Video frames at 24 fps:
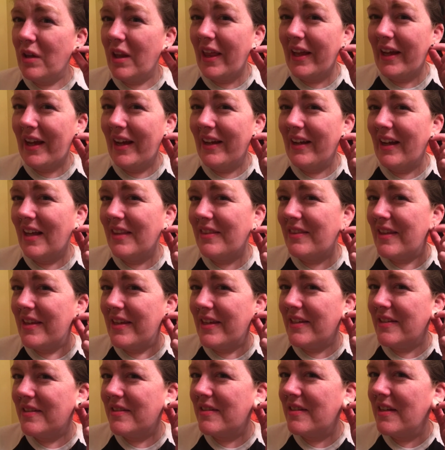like I got
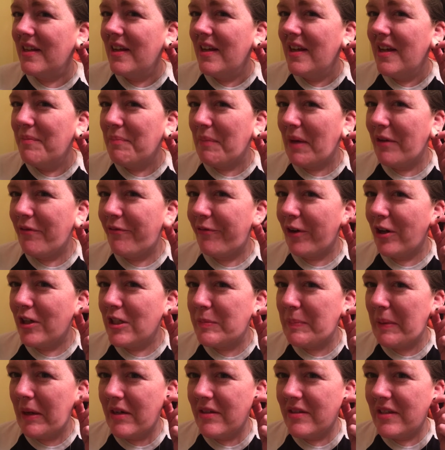these, my
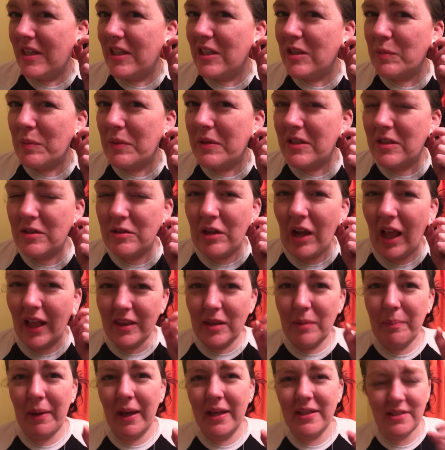first piercings was like
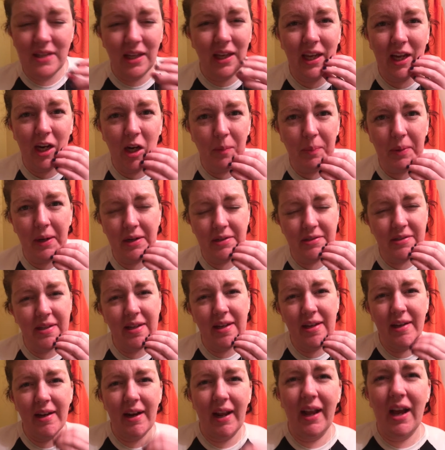the basic ear
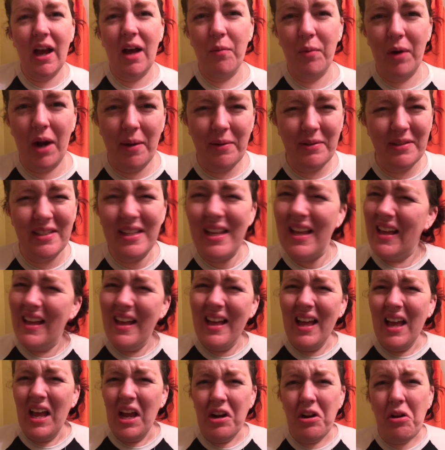piercing, and I got when I was,
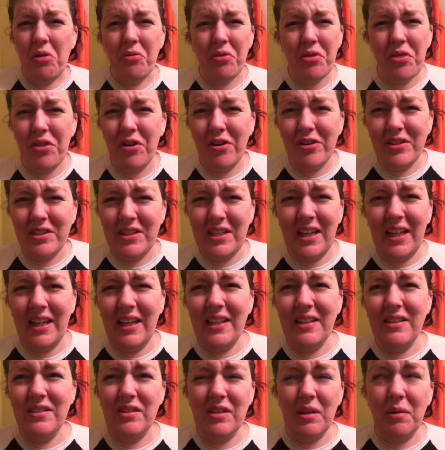I don't know,
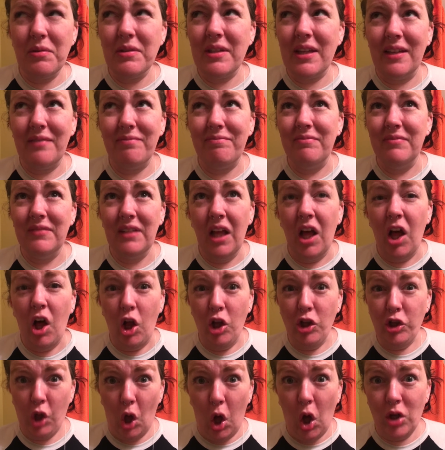13, so that was like a
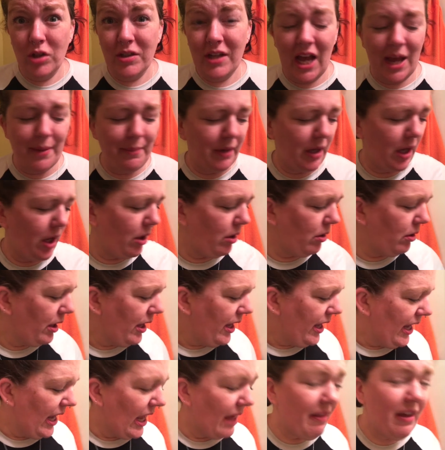long time ago.
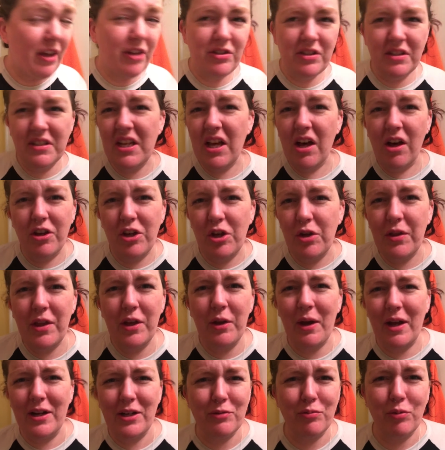And they used to tell you that
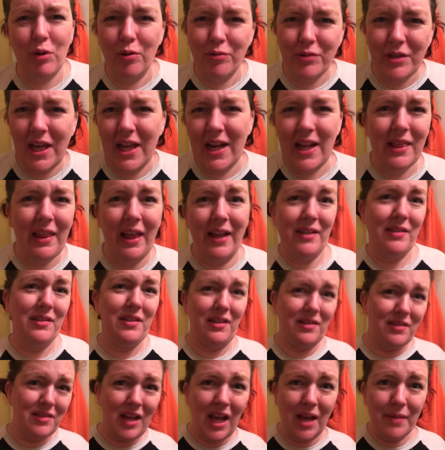you had to rotate it like
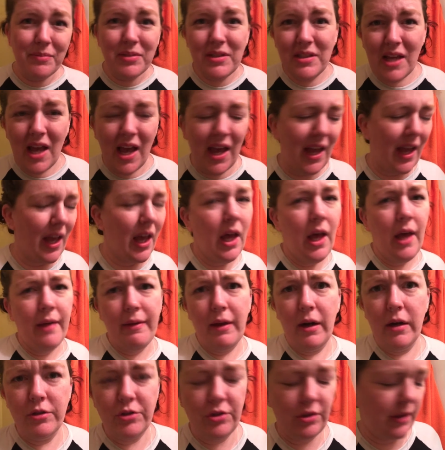6 times a day.
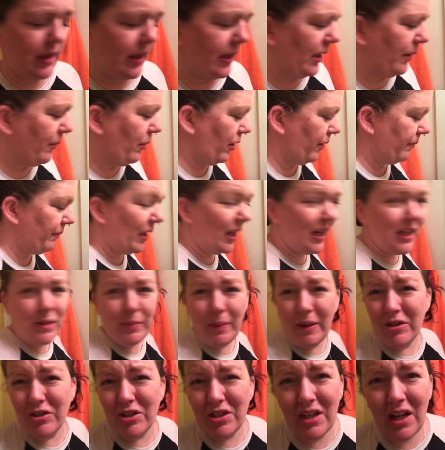They don't do that anymore. And
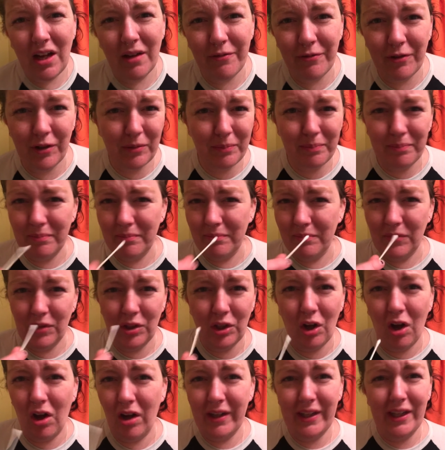especially not for
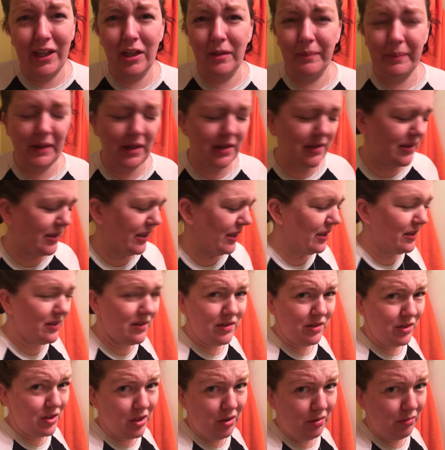non-ear piercings.
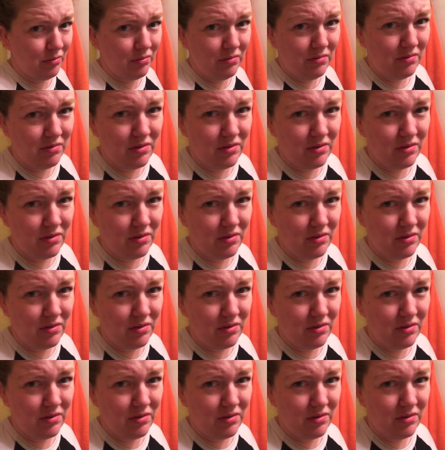Don't